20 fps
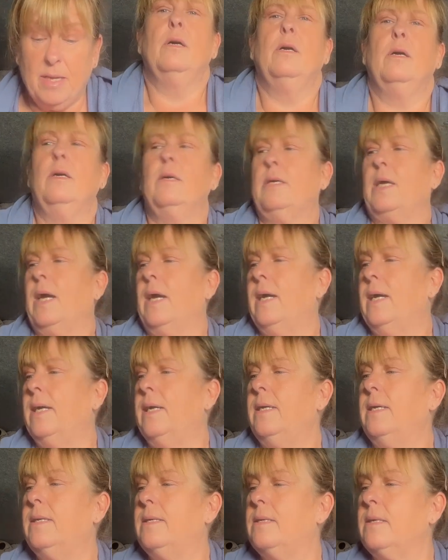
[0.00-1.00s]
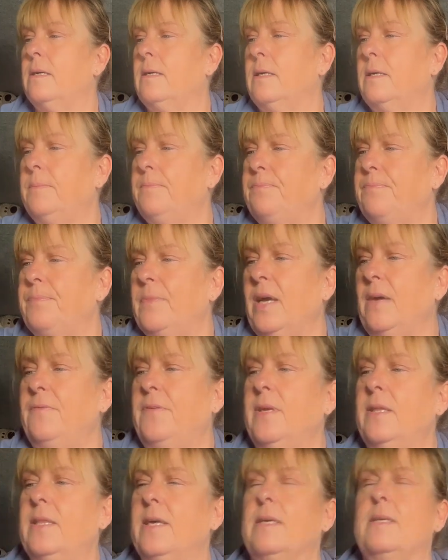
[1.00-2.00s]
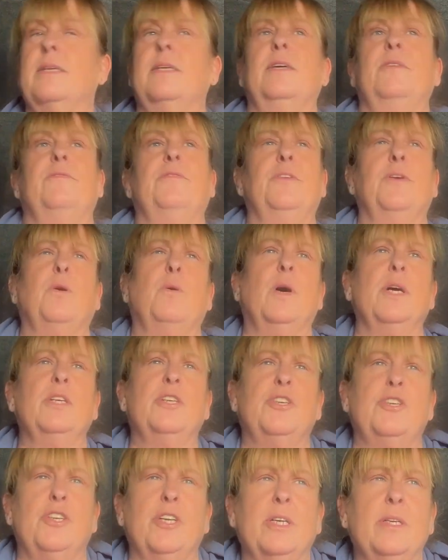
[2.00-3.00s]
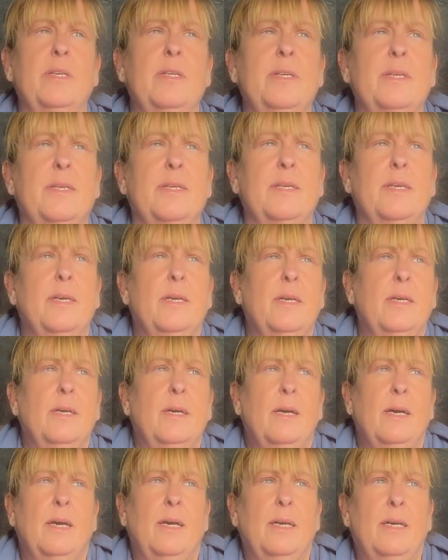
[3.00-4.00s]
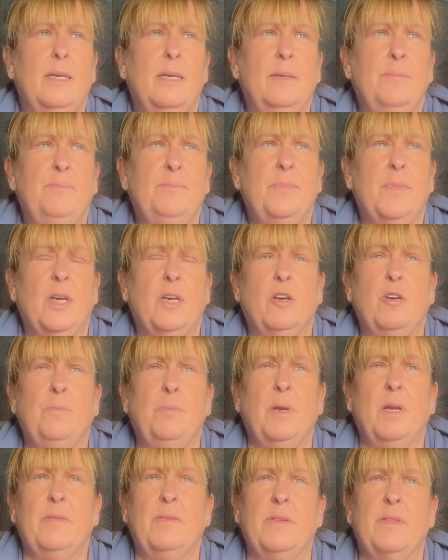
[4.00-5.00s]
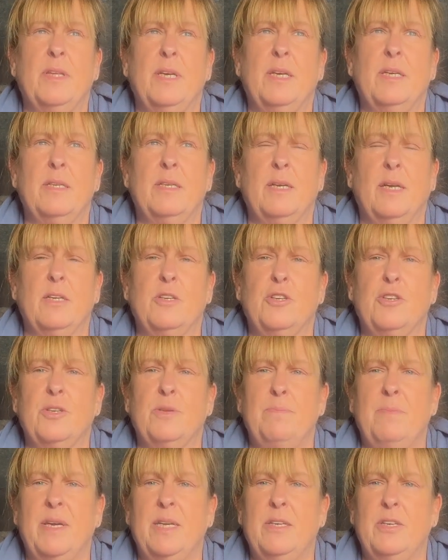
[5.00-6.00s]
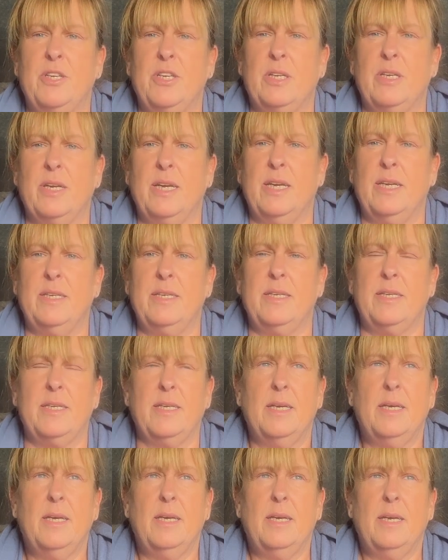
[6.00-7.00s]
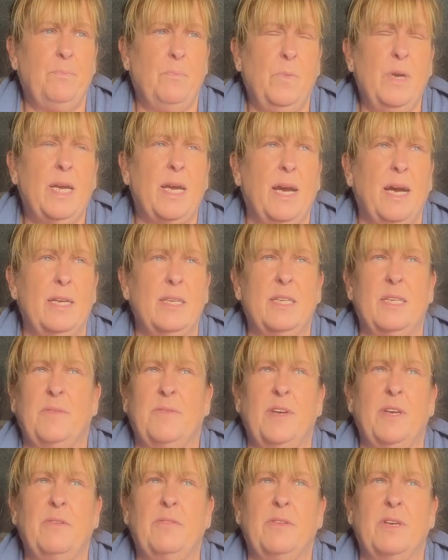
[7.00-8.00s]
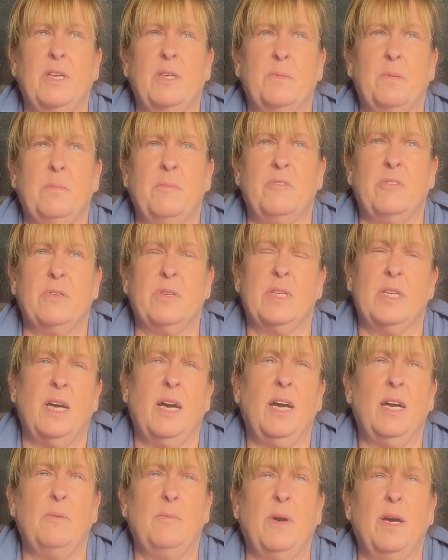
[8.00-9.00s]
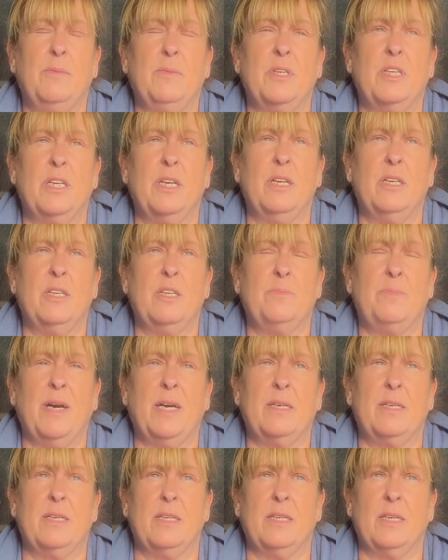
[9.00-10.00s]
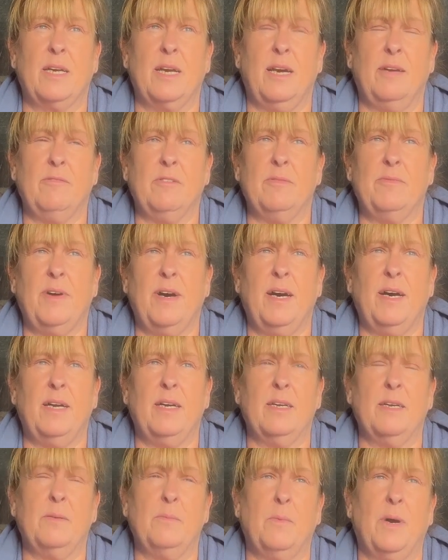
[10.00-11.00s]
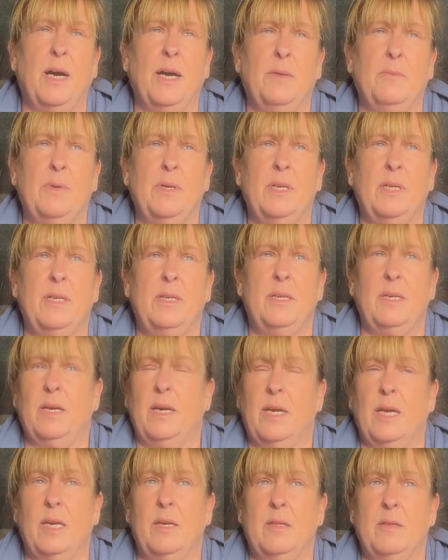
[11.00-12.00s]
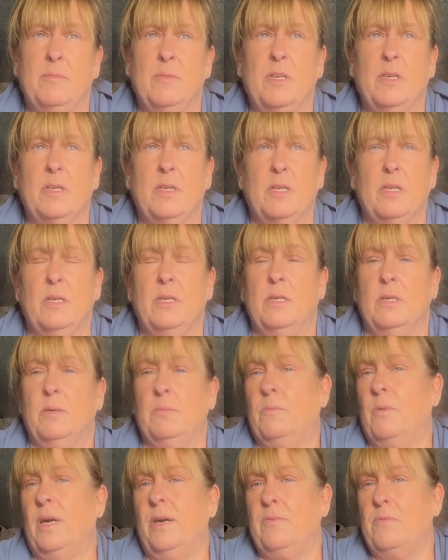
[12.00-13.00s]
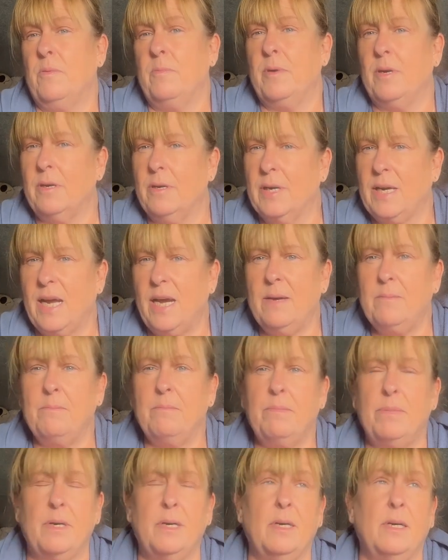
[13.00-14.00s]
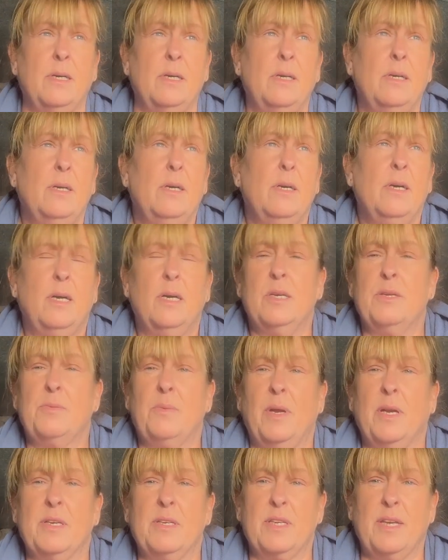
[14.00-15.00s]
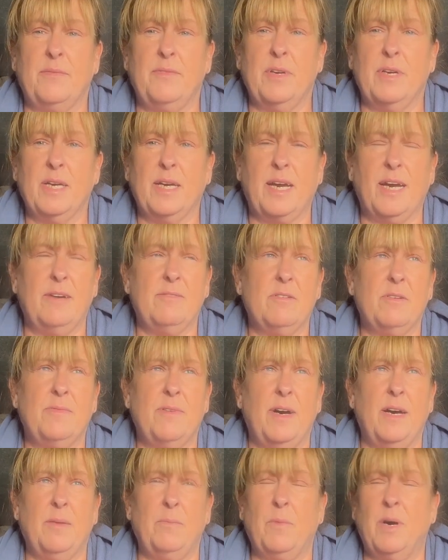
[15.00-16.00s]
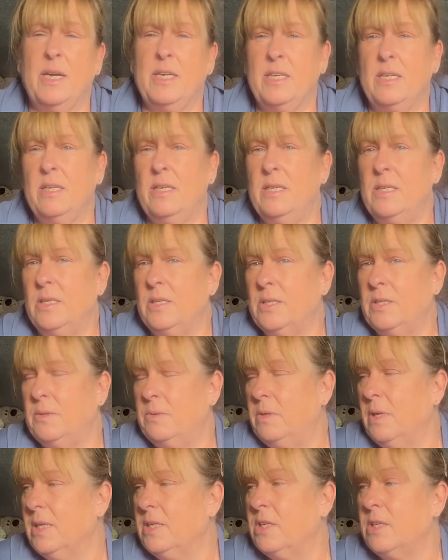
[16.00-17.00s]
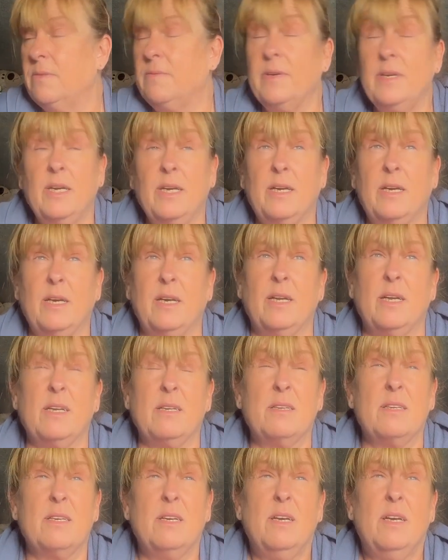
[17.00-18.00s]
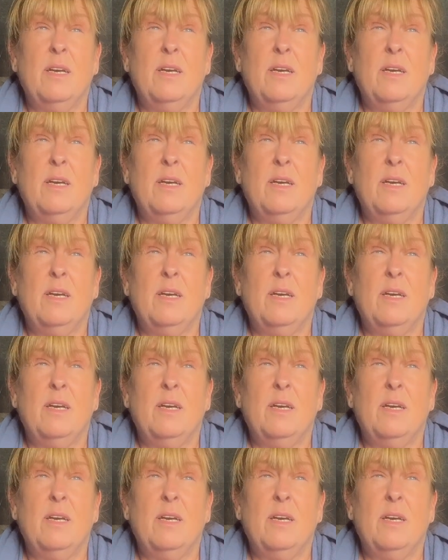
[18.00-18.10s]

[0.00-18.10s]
Okay, so I think that's it for questions. A couple of other things I'll just mention is we get asked a few things when we're on site, why we changed back to the caravan, why we didn't keep the motorhome, why we bought a camper as well as having a caravan, why do you need two leisure vehicles?